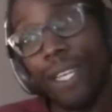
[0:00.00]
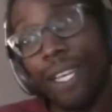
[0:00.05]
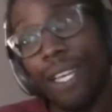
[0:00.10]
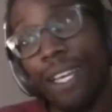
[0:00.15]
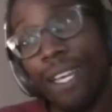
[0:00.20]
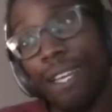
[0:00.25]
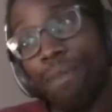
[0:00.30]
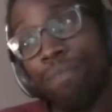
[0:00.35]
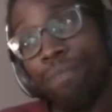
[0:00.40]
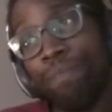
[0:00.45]

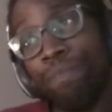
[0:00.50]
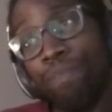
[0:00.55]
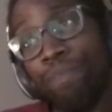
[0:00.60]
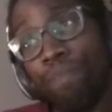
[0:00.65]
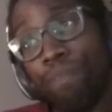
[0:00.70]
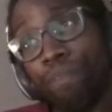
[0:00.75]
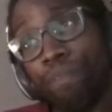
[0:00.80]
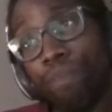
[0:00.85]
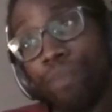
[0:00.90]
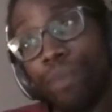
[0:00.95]
So
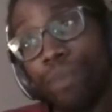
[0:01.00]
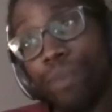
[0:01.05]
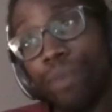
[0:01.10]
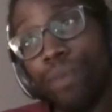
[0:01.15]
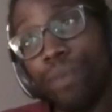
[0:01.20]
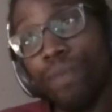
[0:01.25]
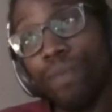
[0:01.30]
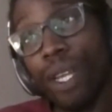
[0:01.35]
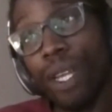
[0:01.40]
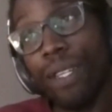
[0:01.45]

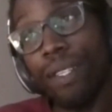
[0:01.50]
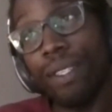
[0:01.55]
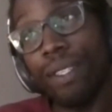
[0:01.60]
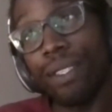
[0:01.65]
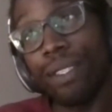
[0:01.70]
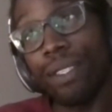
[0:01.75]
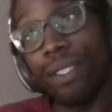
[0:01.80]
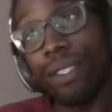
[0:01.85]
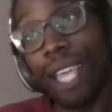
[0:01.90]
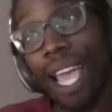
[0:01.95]

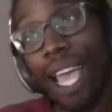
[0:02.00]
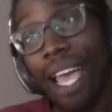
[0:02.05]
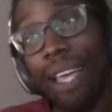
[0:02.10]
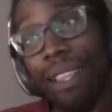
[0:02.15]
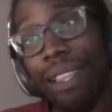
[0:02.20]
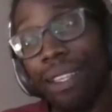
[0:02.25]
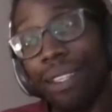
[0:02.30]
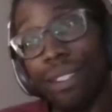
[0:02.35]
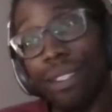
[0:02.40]
yeah,